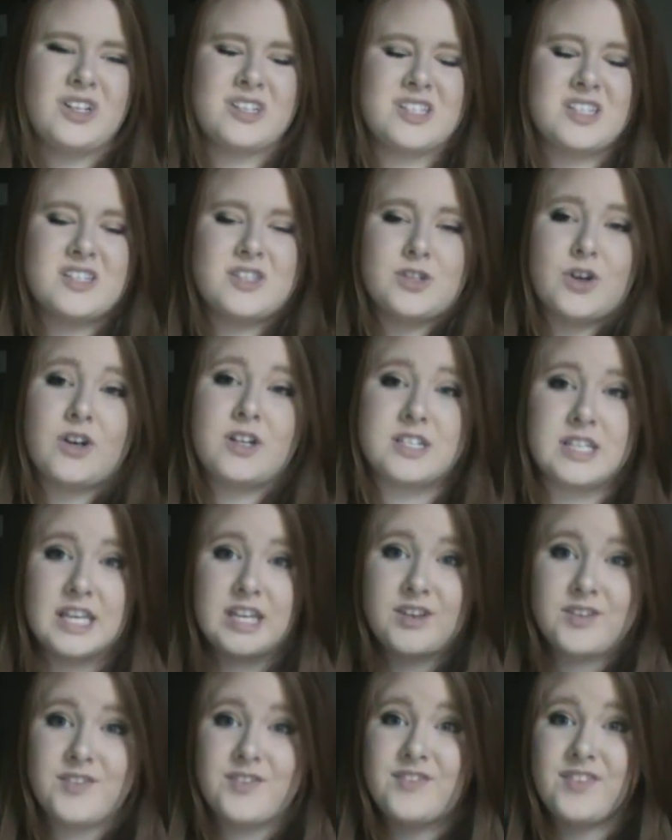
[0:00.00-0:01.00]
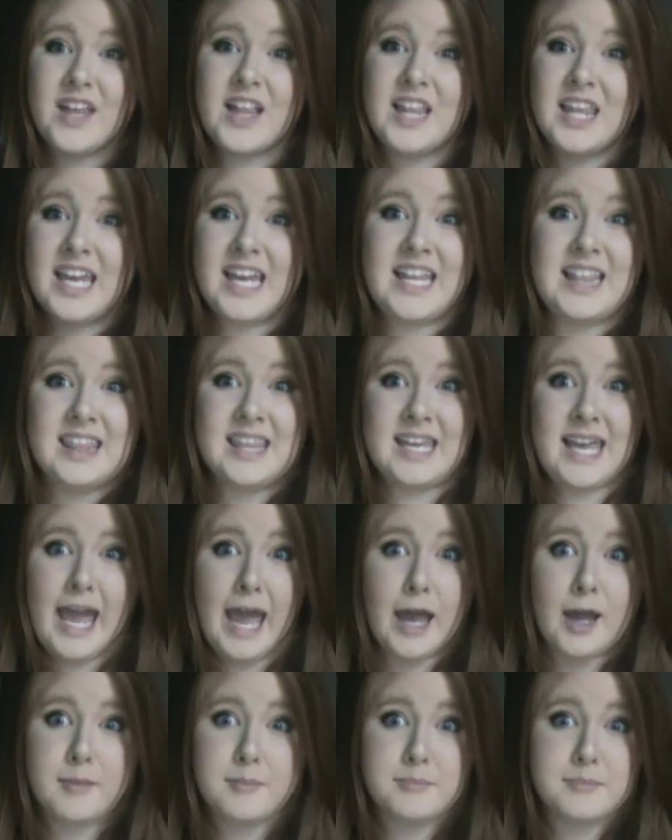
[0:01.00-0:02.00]
start to like fill in the
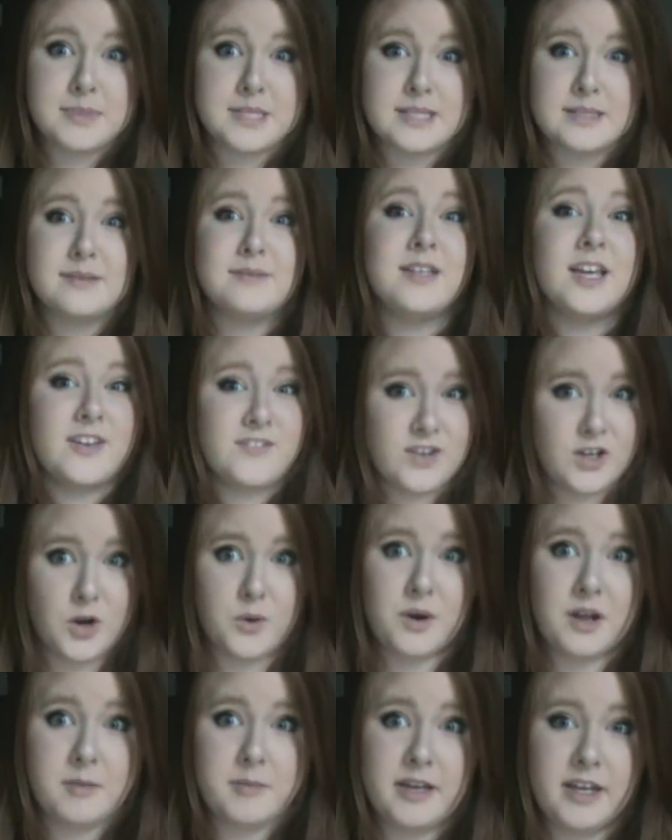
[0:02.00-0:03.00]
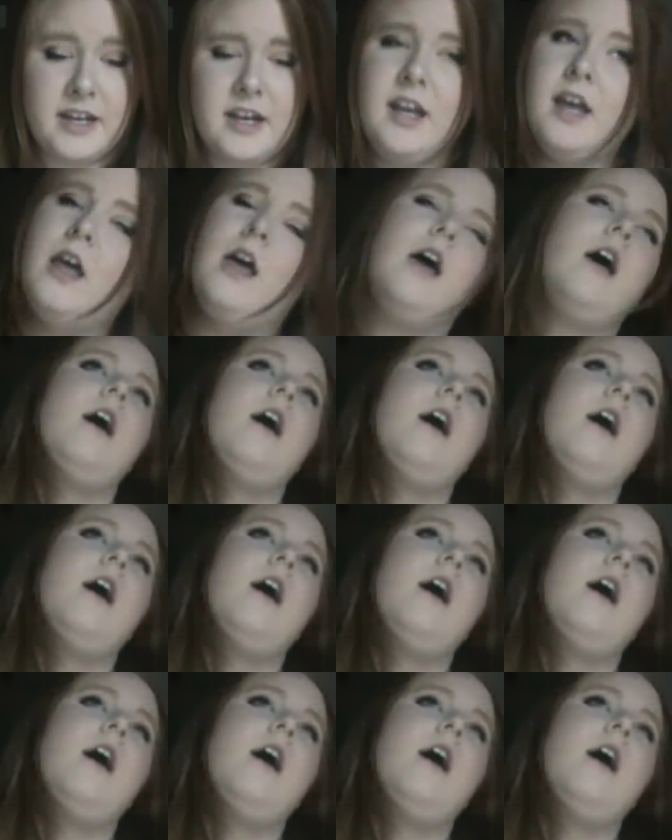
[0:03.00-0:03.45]
gaps, if you know what I mean.